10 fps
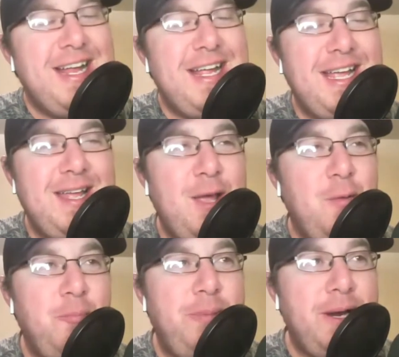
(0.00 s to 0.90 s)

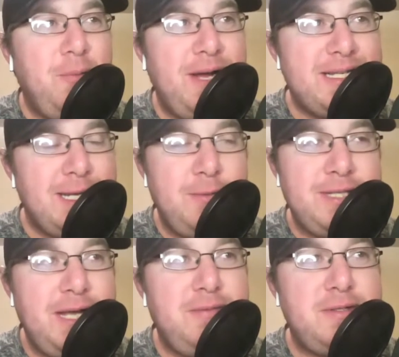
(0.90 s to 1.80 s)

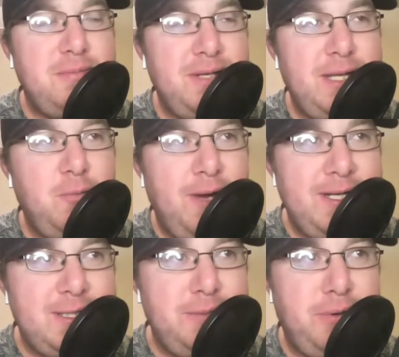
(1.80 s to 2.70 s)
It
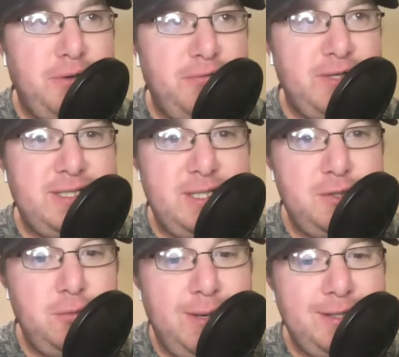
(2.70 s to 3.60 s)
was the perfect
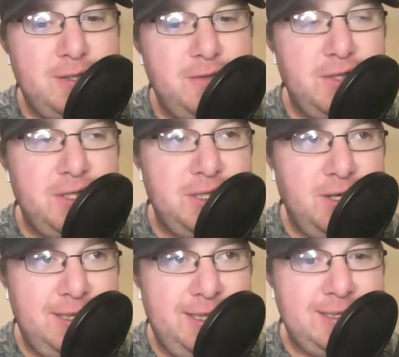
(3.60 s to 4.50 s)
situation for the
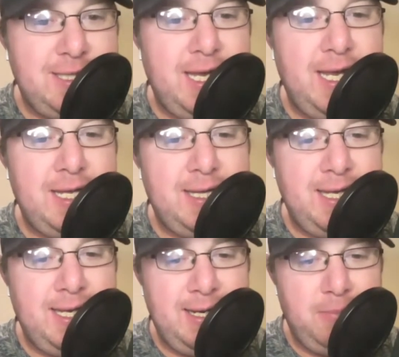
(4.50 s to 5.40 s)
Doggies. They
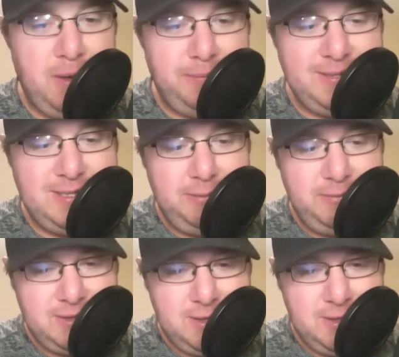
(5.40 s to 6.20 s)
get a Melbourne team that's